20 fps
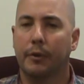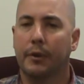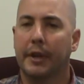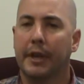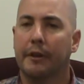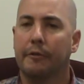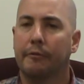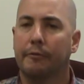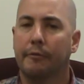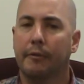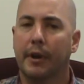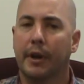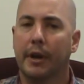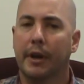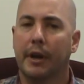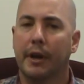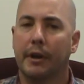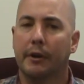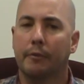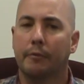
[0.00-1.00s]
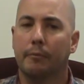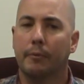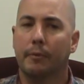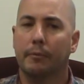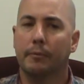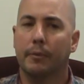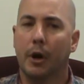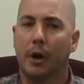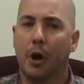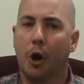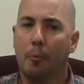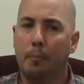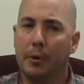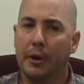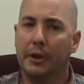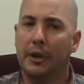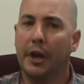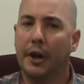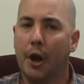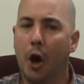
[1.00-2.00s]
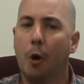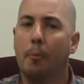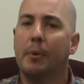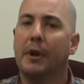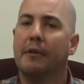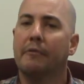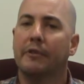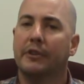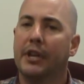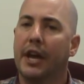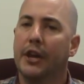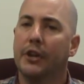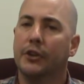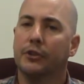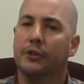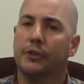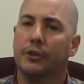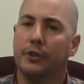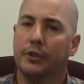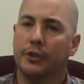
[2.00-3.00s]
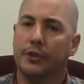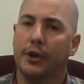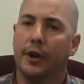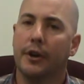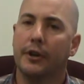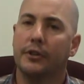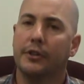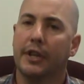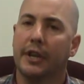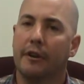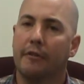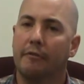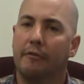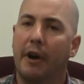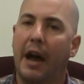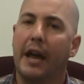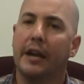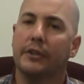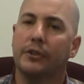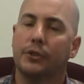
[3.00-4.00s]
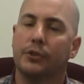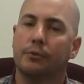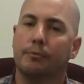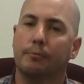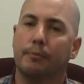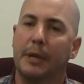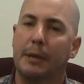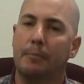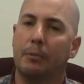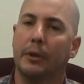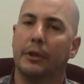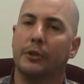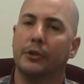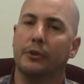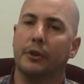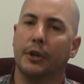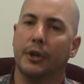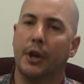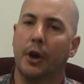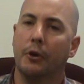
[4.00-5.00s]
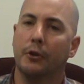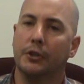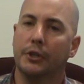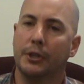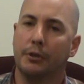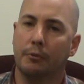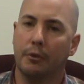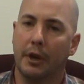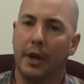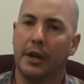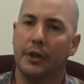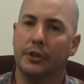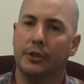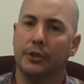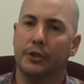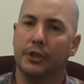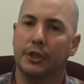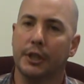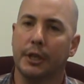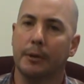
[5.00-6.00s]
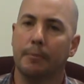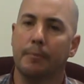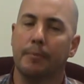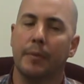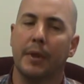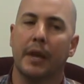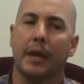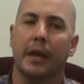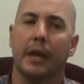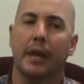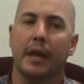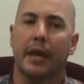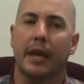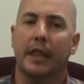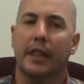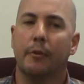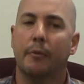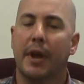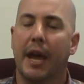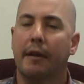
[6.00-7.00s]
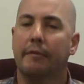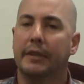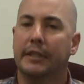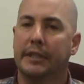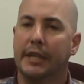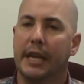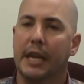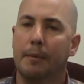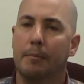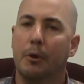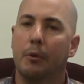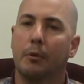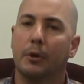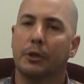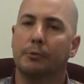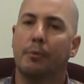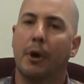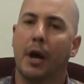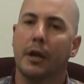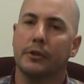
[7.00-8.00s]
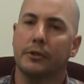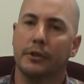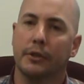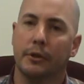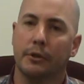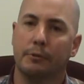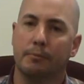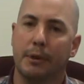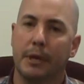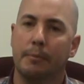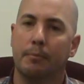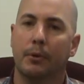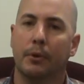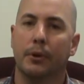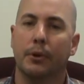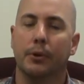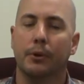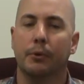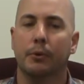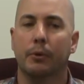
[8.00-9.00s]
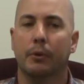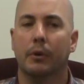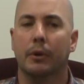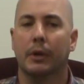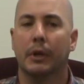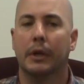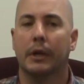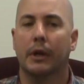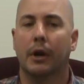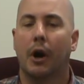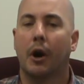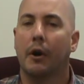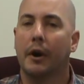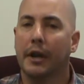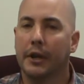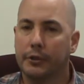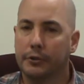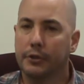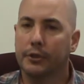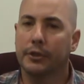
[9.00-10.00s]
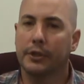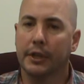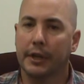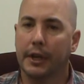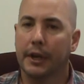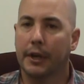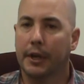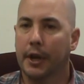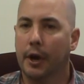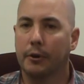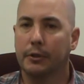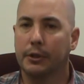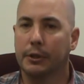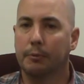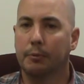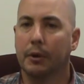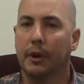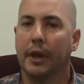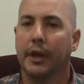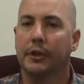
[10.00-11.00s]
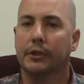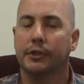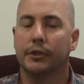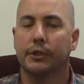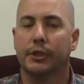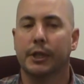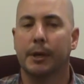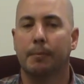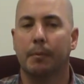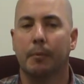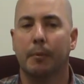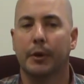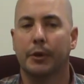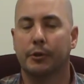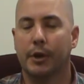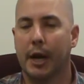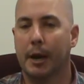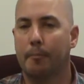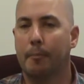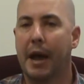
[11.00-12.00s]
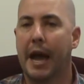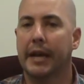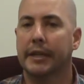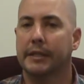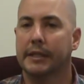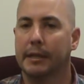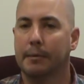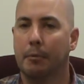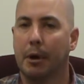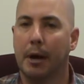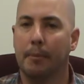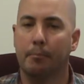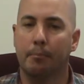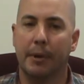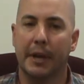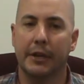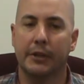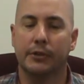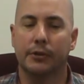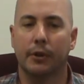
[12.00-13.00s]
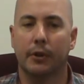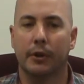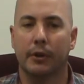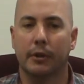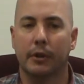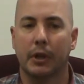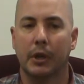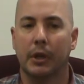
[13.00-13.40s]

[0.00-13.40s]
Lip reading: If an open invitation to the church that invites people into a coaching relationship. Then we have a team who responds to those people who are interested in a coaching relationship, and we try to match them up based on